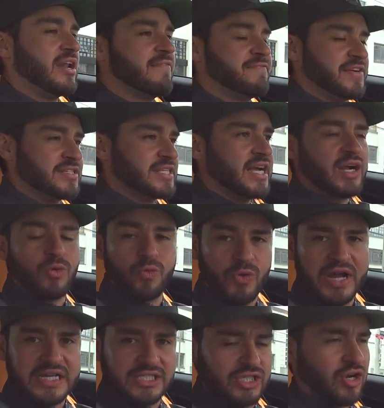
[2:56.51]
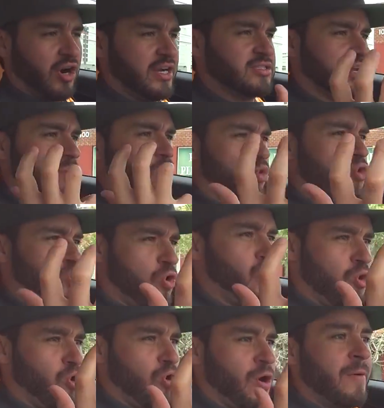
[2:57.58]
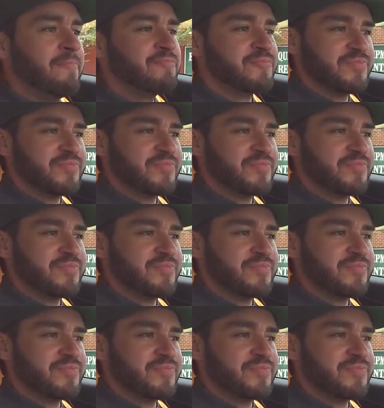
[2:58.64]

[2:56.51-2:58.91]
It feels like a race car. It's like, brrr.